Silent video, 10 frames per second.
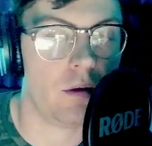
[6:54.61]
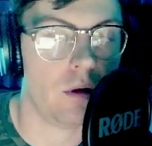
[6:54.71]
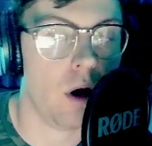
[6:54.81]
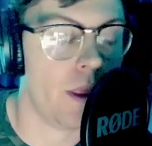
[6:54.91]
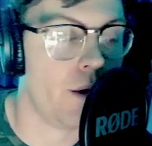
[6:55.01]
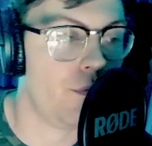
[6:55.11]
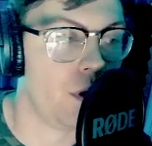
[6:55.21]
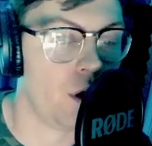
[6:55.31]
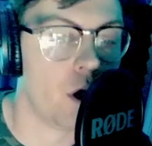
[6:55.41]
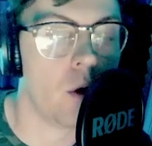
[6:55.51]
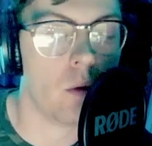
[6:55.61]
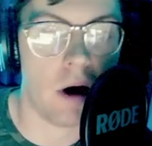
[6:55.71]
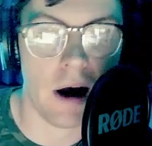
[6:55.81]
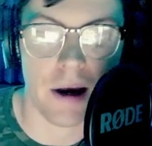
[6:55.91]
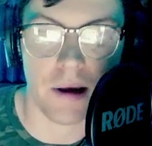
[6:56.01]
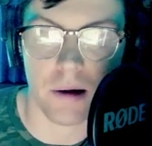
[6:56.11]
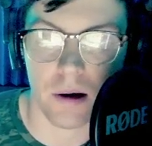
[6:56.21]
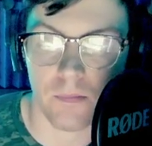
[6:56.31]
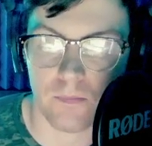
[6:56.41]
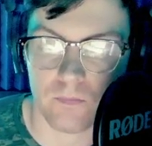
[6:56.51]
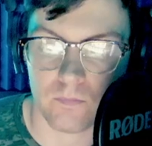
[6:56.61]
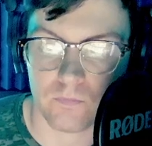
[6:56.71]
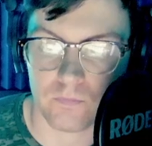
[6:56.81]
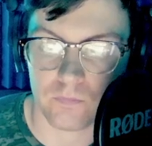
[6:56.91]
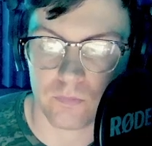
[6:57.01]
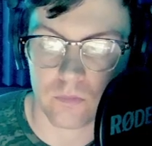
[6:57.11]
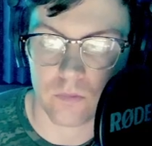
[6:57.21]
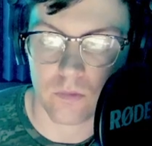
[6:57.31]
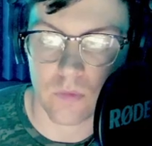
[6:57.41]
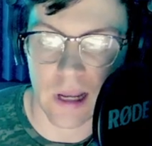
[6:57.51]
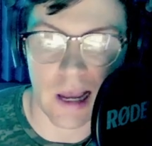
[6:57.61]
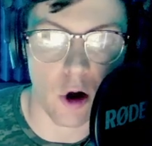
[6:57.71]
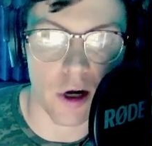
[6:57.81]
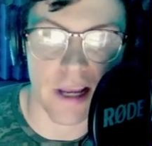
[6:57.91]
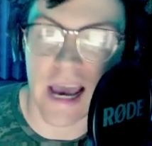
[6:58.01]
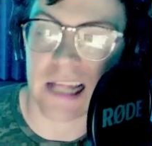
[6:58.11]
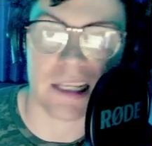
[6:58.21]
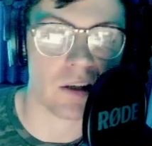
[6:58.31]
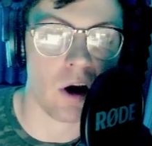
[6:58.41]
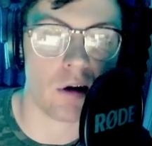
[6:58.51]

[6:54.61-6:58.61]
on that video, I already had this auto